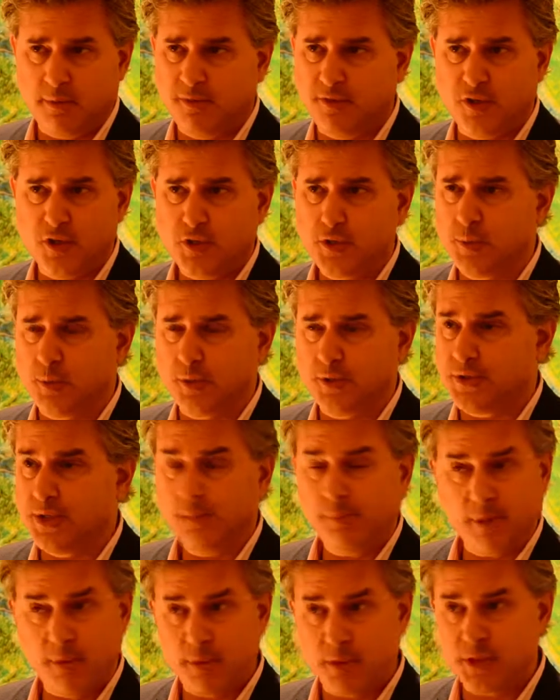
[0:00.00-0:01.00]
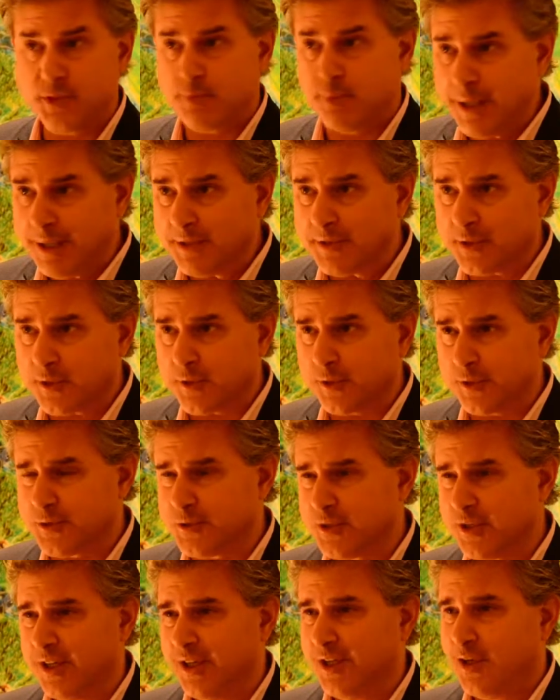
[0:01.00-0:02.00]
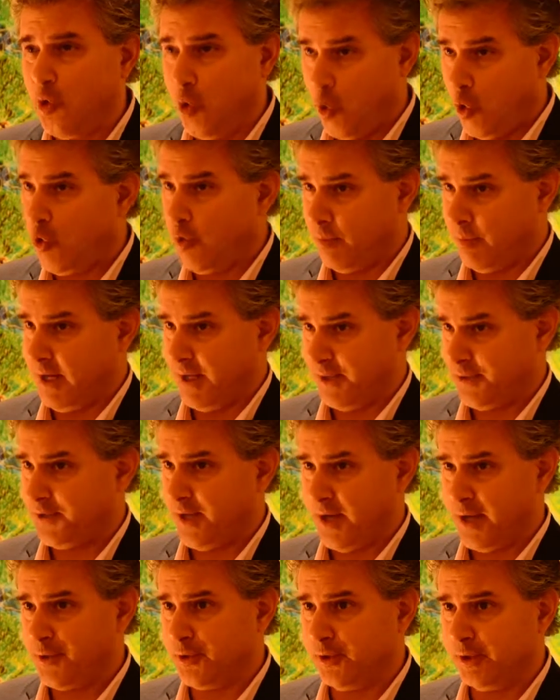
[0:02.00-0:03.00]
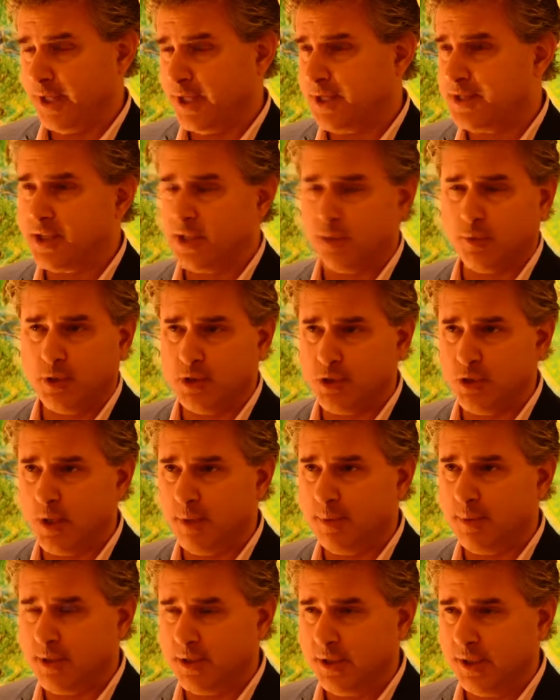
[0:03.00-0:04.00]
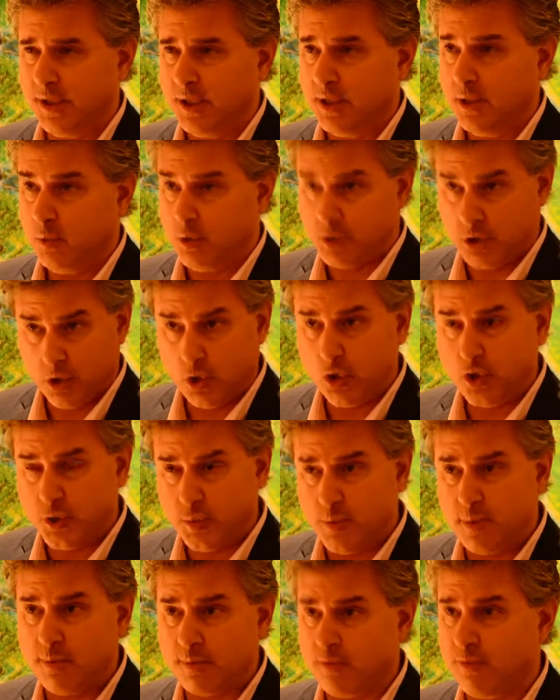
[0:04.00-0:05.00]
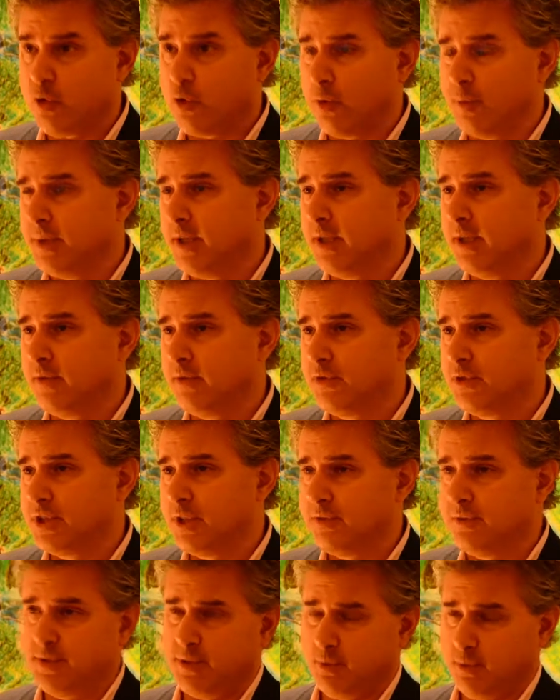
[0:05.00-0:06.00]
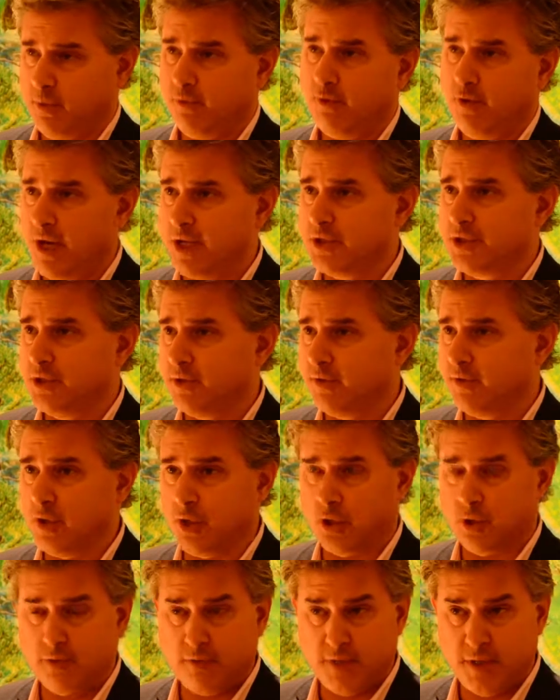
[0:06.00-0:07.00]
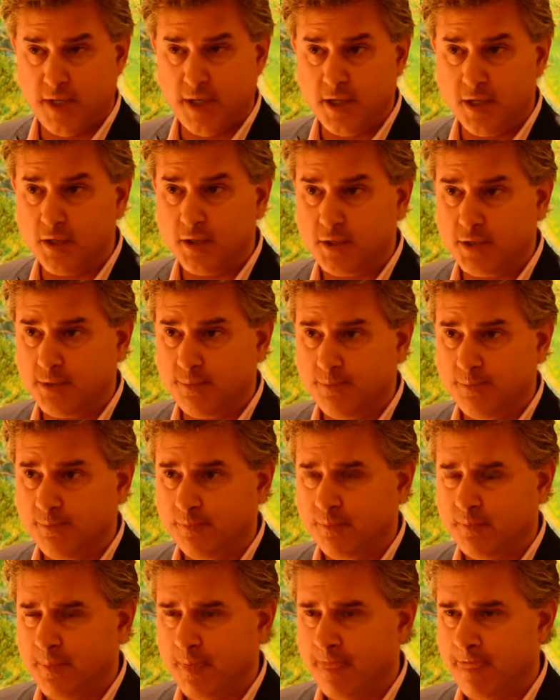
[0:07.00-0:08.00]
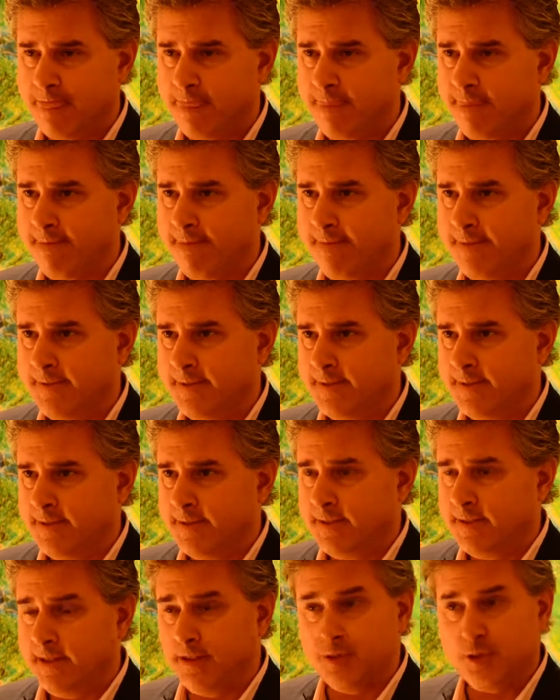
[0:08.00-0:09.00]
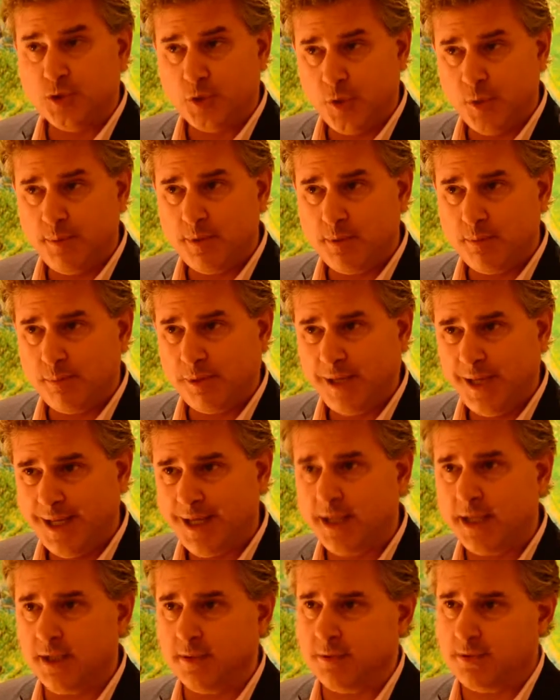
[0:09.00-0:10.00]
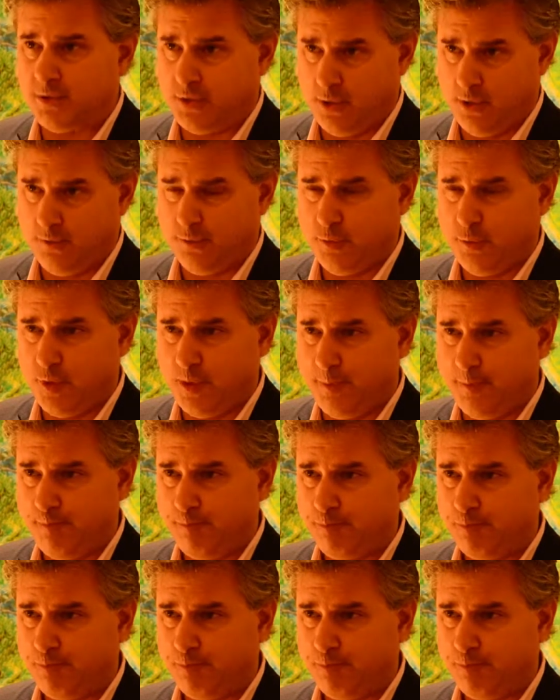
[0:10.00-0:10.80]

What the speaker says: reversible simply with spectacles or by a standard LASIK retreatment, which can also be performed if shifts in refraction occur over the years. In the treatment planning software,